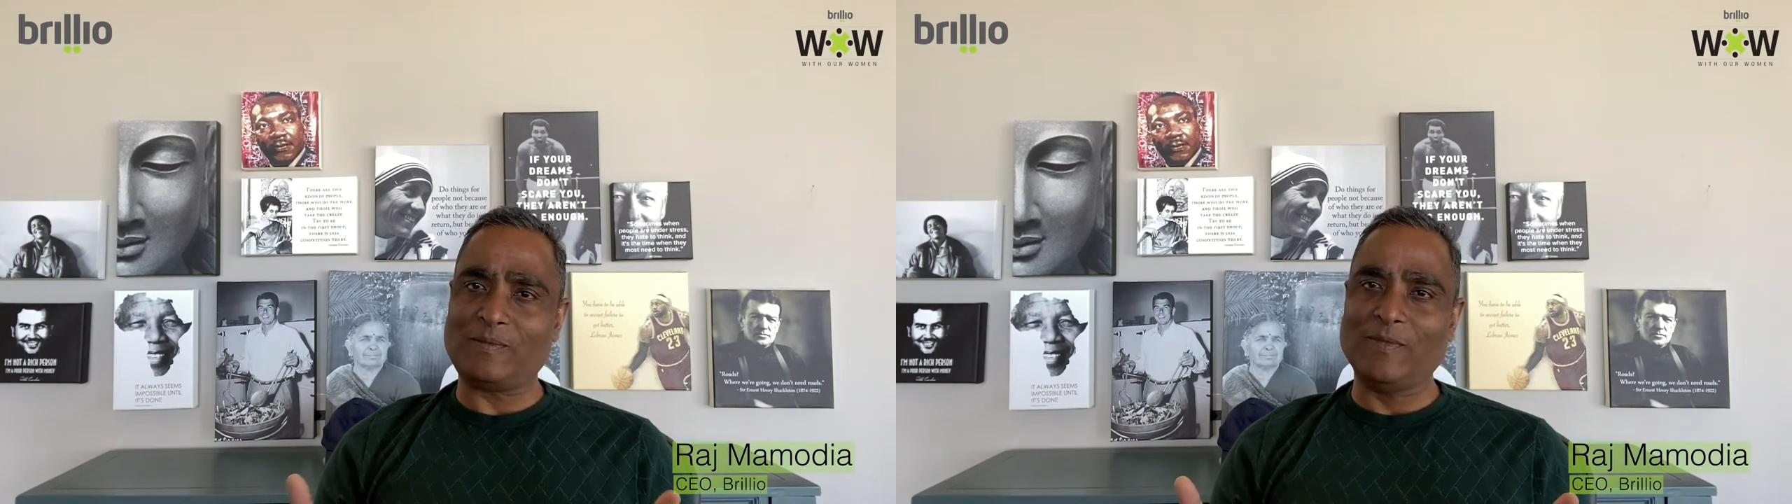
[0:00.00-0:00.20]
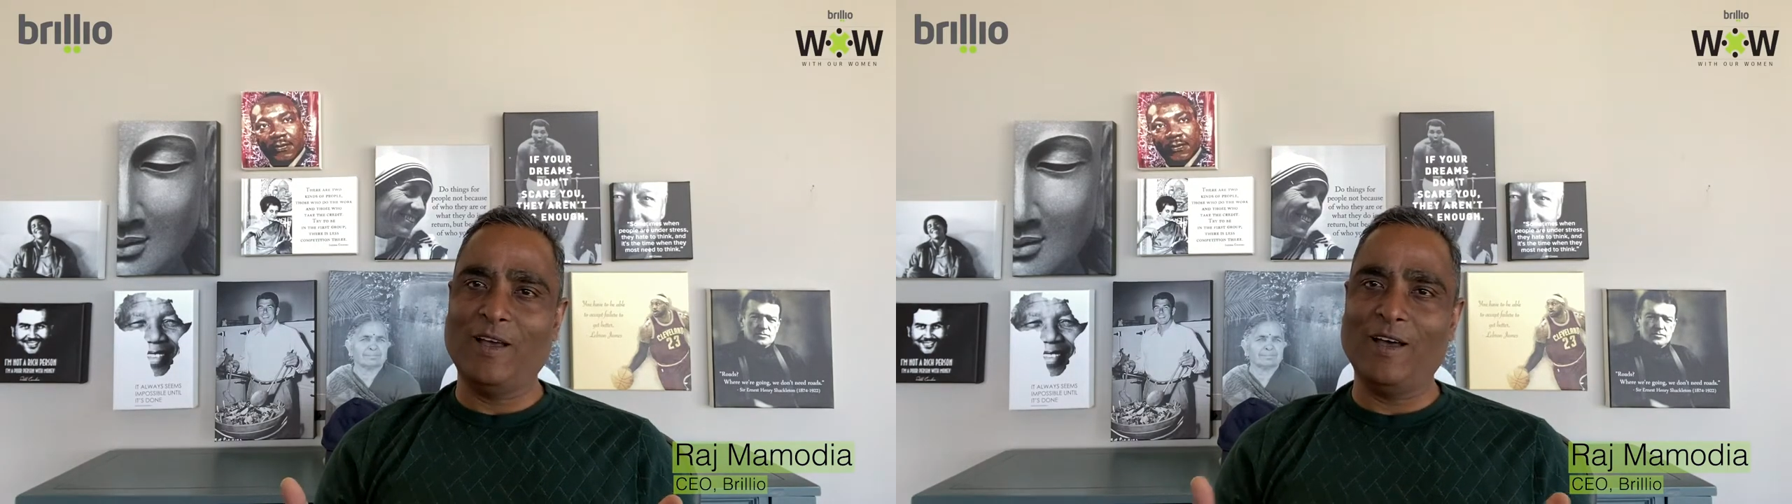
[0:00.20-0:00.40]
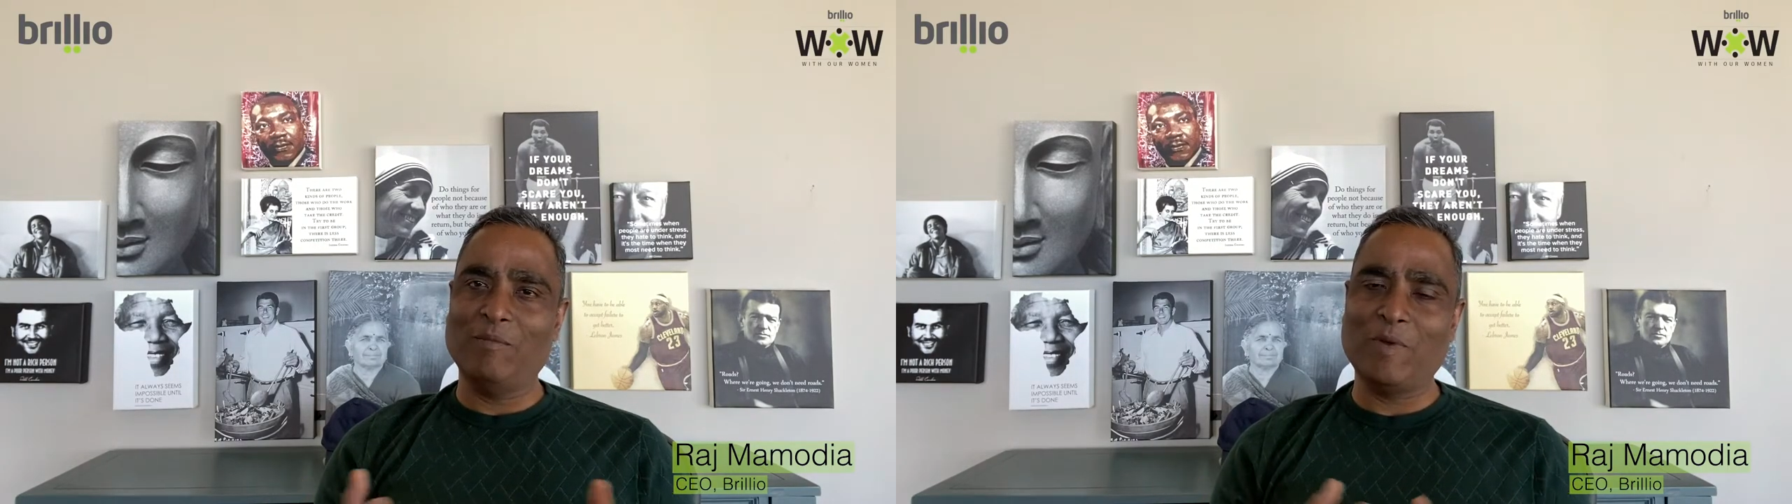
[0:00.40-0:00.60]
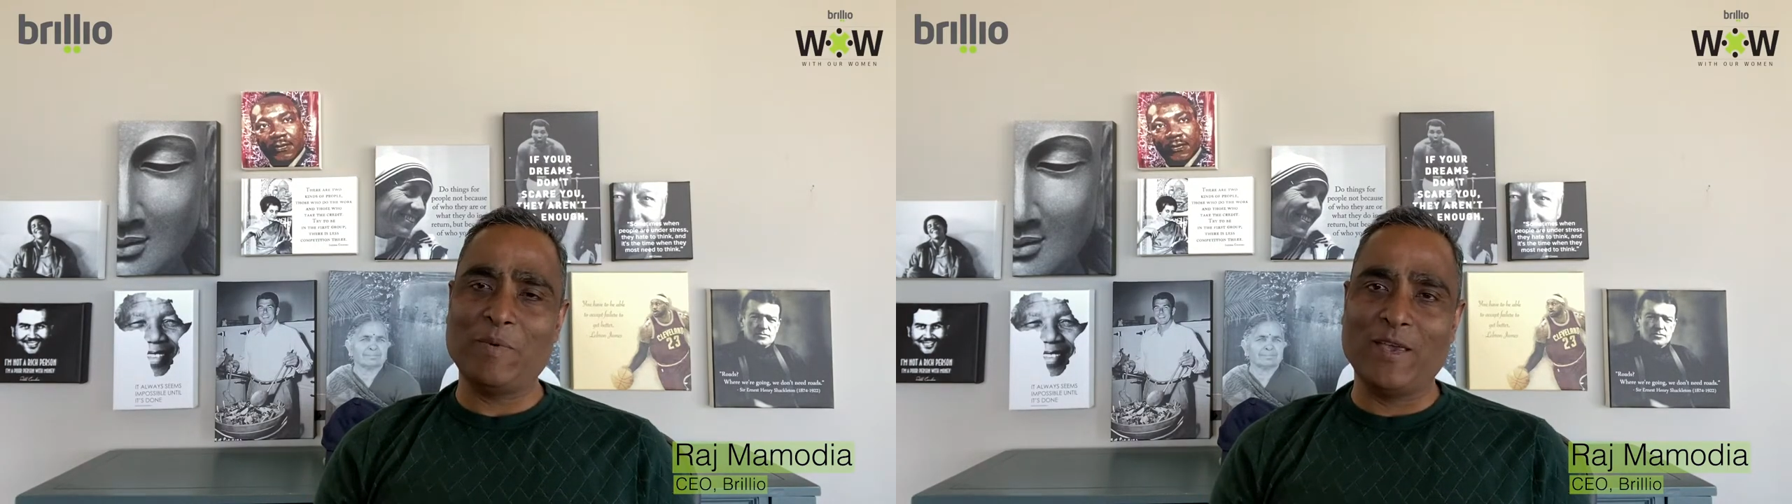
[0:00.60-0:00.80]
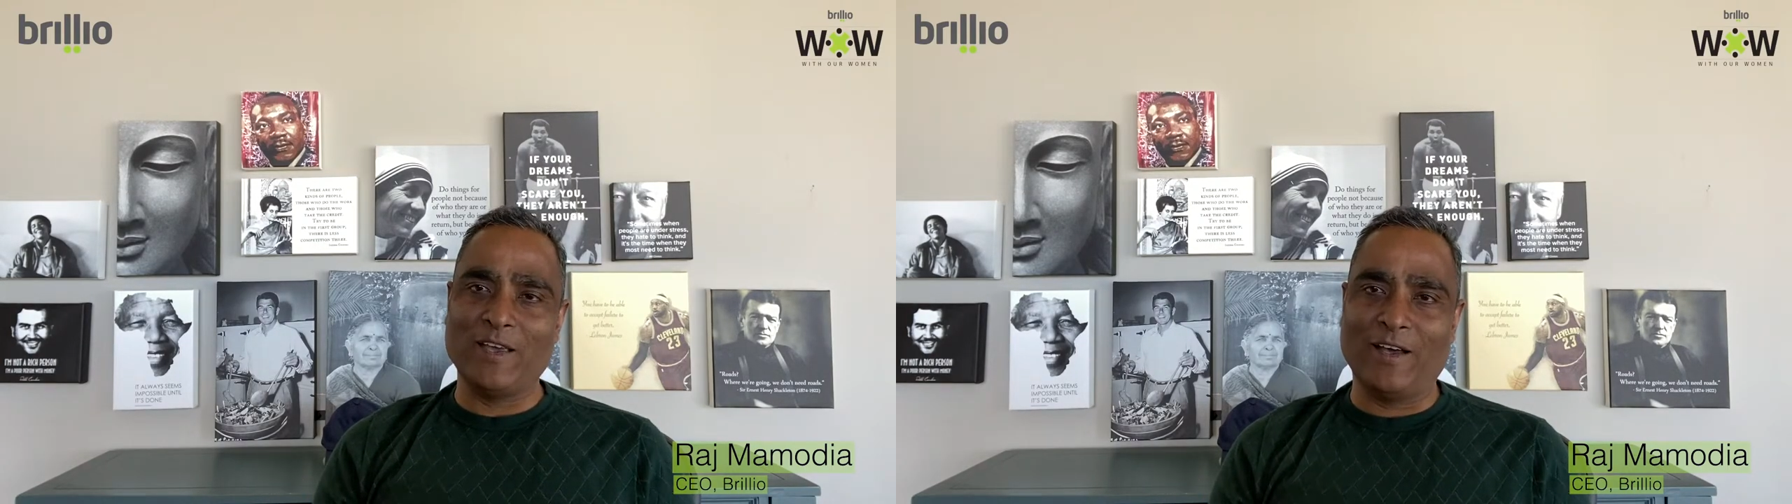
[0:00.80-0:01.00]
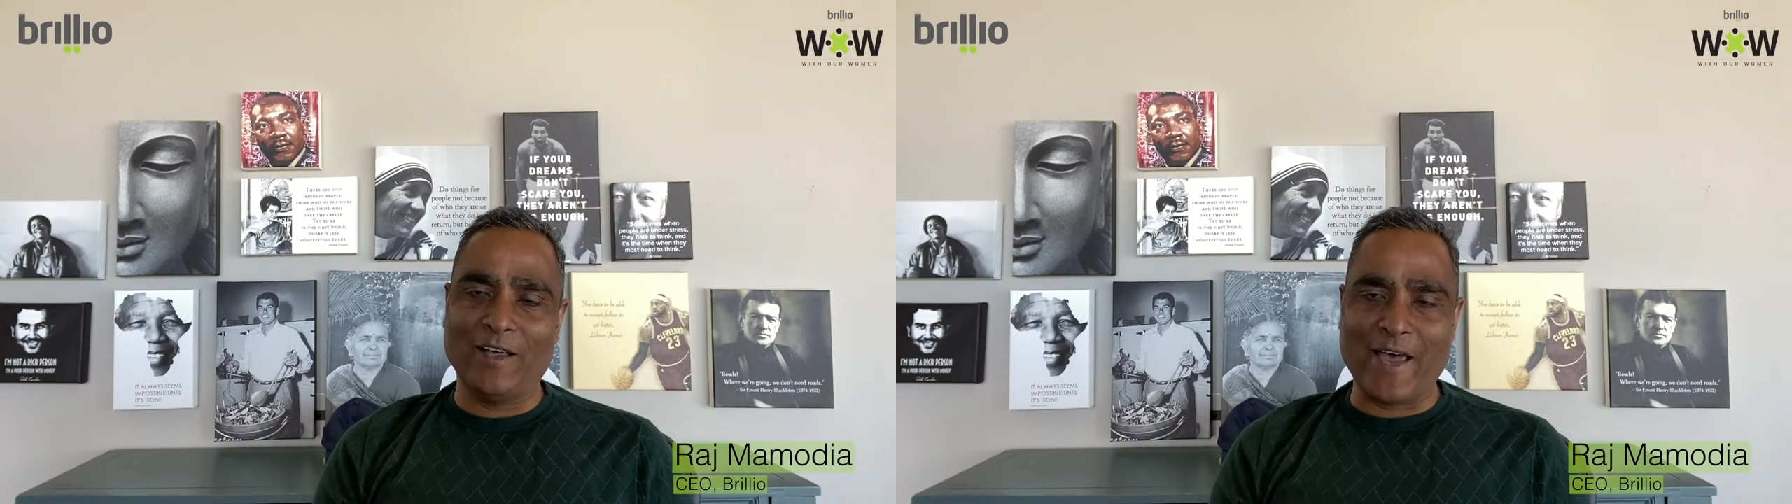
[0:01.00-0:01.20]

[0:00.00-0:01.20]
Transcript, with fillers: uh, maybe uh,